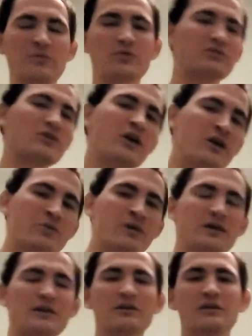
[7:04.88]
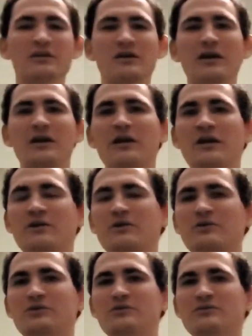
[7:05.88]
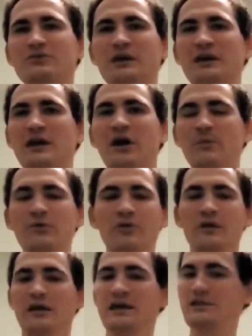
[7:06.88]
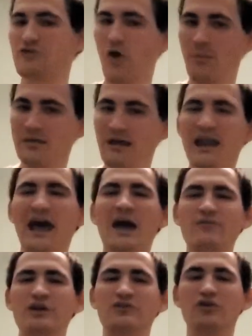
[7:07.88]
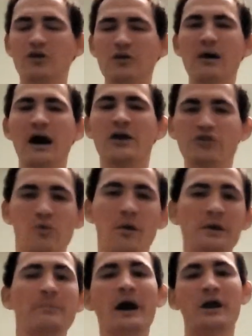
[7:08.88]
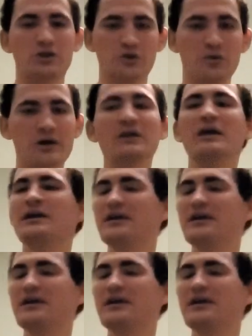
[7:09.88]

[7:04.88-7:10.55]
well, sorry, we uh we can help you. He told me that after I told him I don't want to buy a new one.